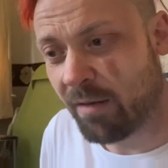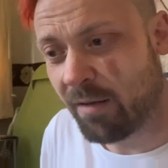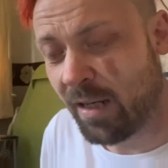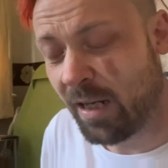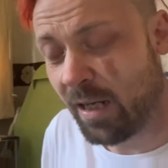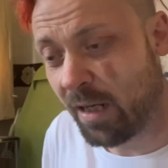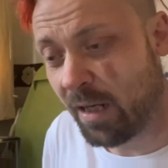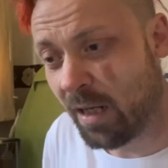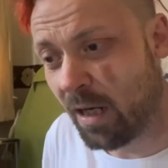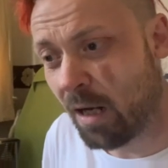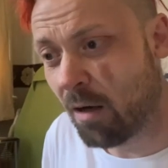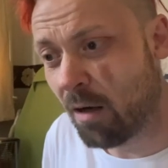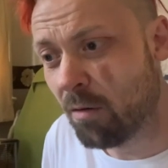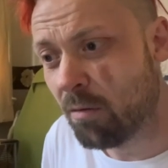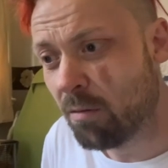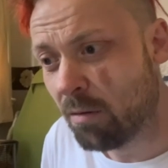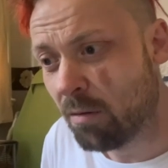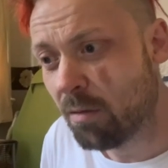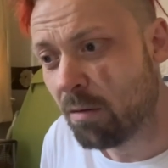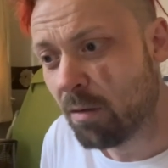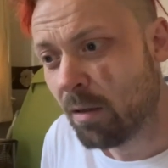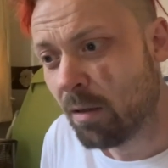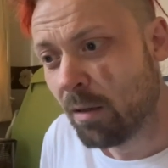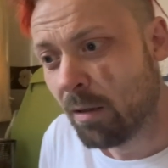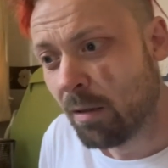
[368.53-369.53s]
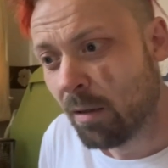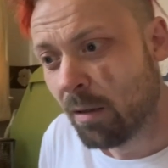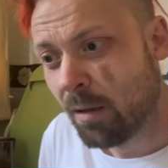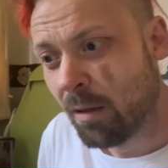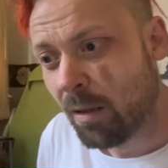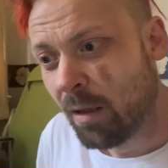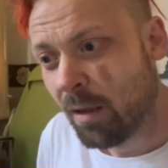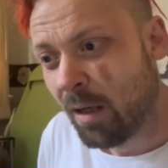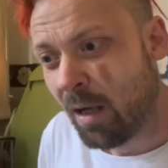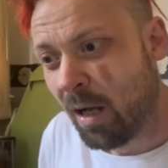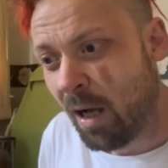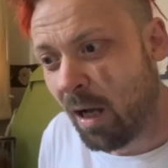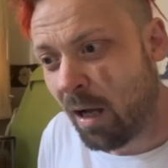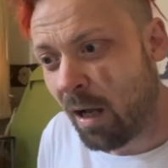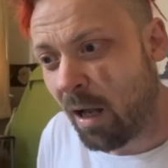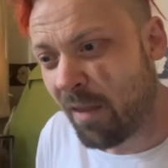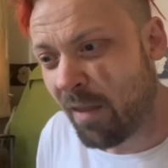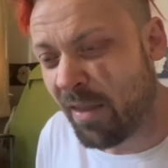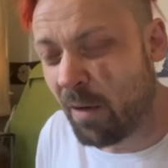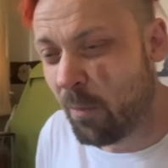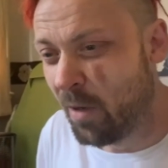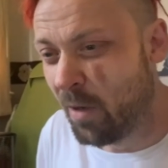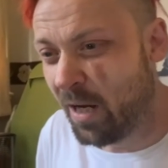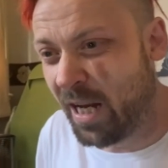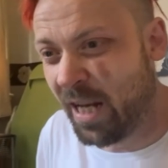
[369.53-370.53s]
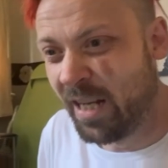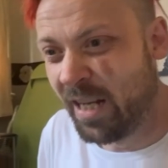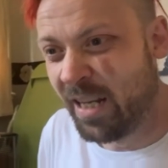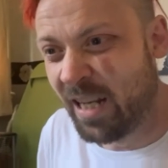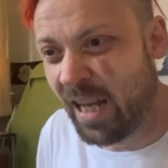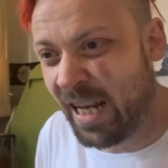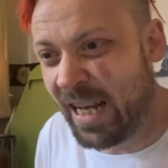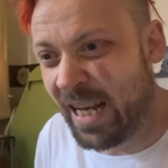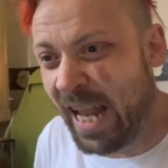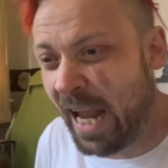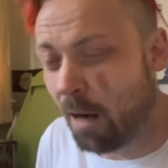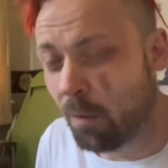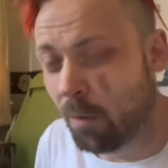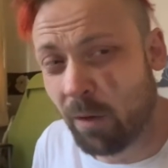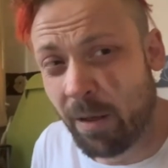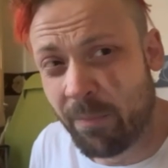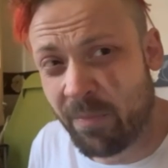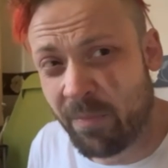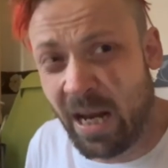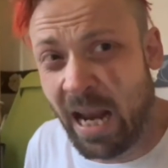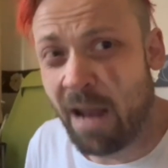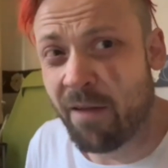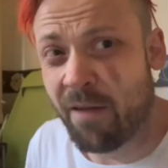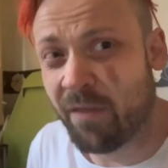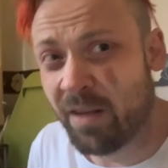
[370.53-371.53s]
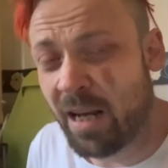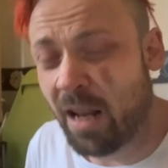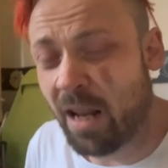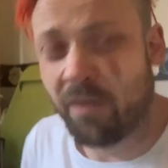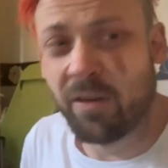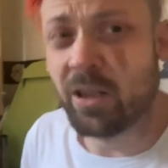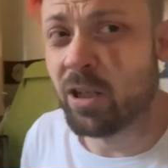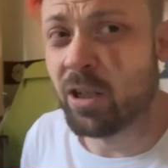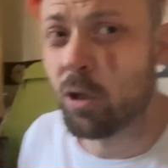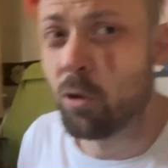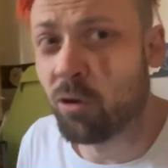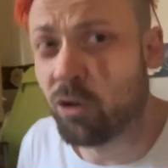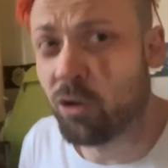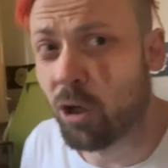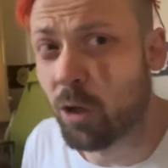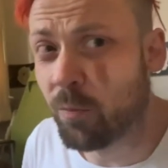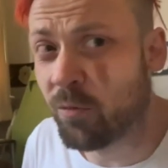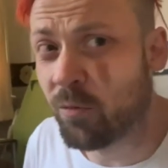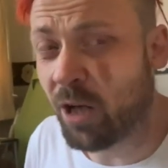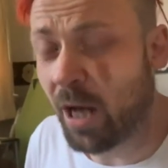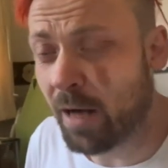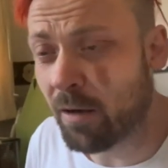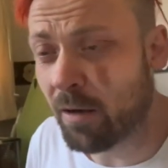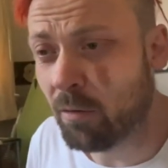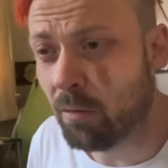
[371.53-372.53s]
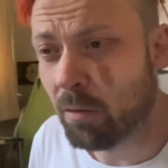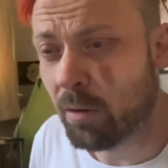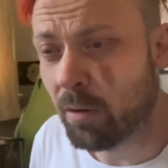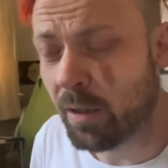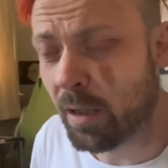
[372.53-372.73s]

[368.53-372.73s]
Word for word: I think you know, I think we can allow him to have another YouTube channel.